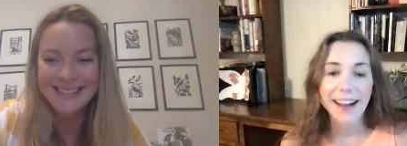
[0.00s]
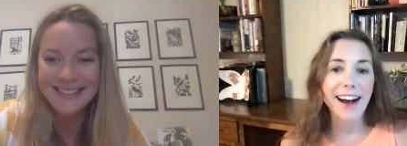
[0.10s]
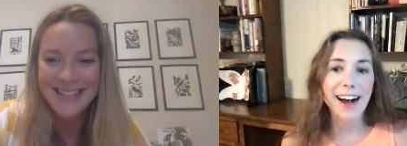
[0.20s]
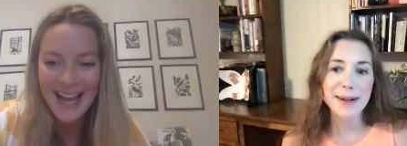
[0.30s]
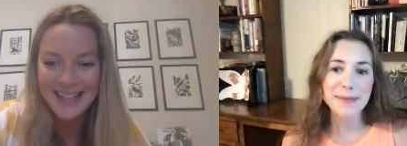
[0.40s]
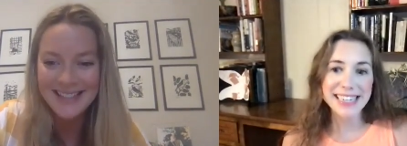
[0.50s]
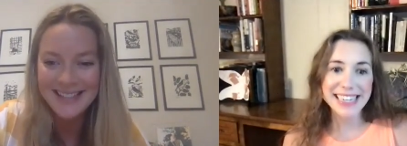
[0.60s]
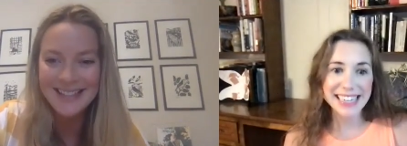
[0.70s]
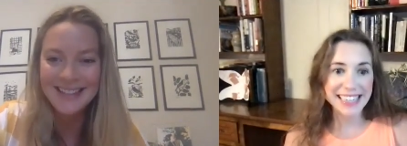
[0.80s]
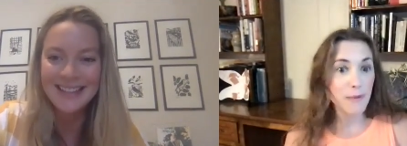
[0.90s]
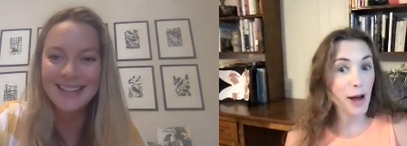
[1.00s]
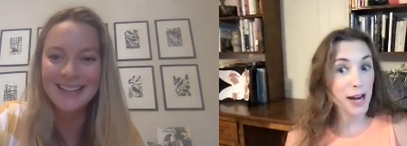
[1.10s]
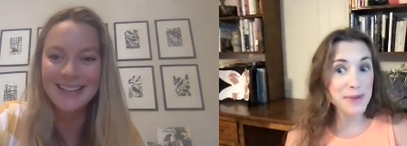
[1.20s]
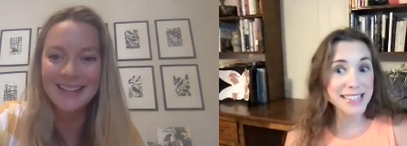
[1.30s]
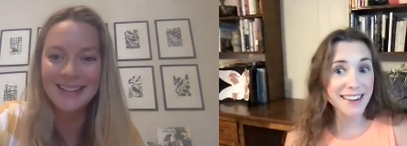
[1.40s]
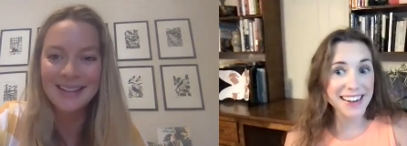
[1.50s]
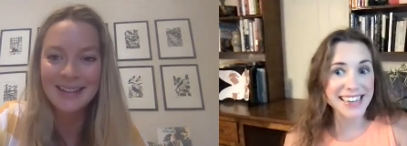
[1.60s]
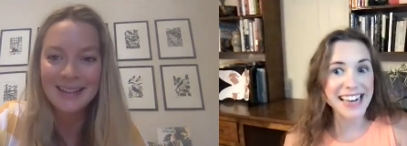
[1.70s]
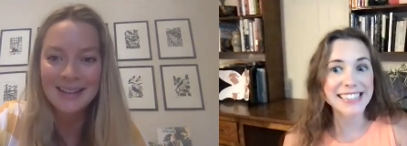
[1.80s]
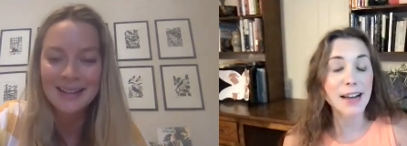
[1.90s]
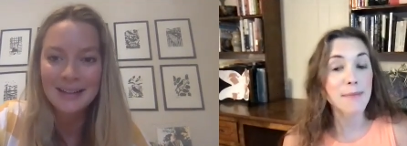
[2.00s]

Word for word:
Speaker 1: Yes. Um, why don't we talk next